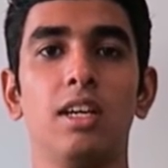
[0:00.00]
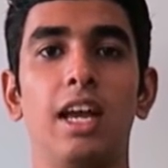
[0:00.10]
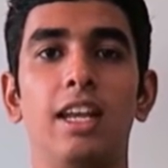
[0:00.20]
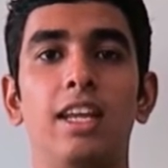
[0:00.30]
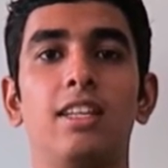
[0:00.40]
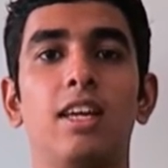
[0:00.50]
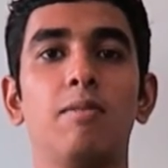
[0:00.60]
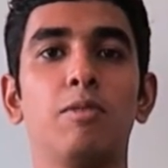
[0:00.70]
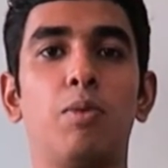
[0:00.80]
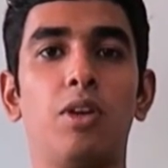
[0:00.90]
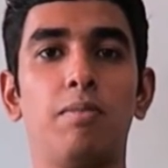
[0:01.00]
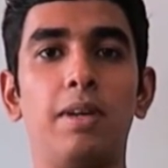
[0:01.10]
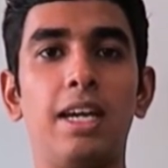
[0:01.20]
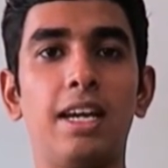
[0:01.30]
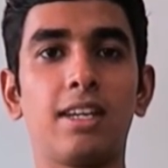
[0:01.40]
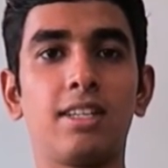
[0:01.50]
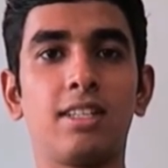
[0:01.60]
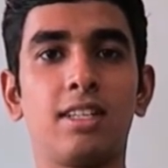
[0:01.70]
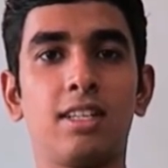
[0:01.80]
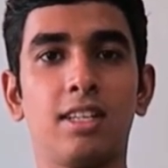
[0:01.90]
and then thumbs point back,
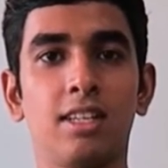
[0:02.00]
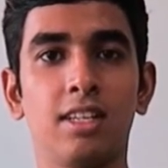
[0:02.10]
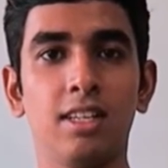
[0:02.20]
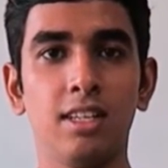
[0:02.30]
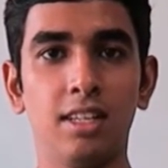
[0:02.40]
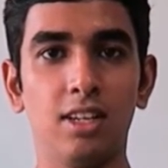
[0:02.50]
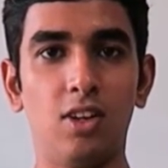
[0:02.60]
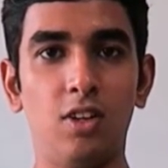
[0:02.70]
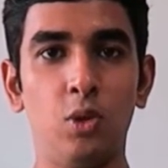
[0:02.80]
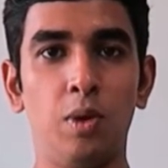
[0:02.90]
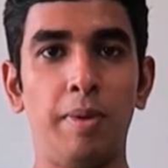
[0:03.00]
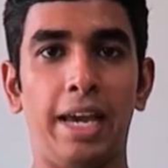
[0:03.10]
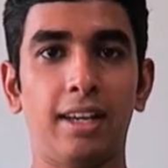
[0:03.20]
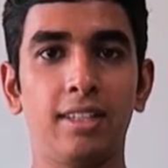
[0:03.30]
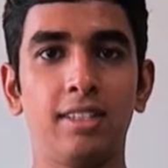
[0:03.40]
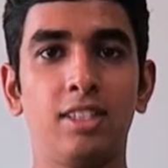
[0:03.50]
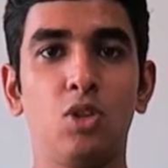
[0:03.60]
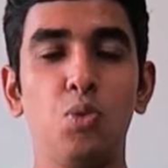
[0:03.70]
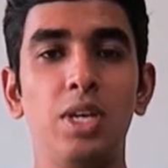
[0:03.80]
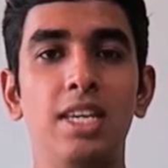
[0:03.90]
all the way back.
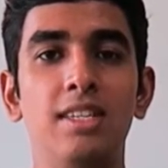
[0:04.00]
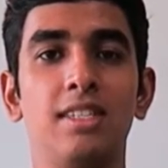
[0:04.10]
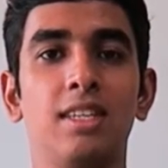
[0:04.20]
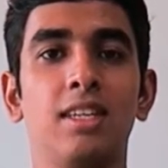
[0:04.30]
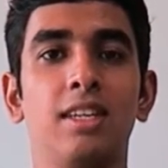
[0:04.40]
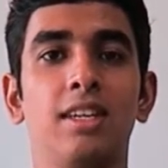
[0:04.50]
Squeeze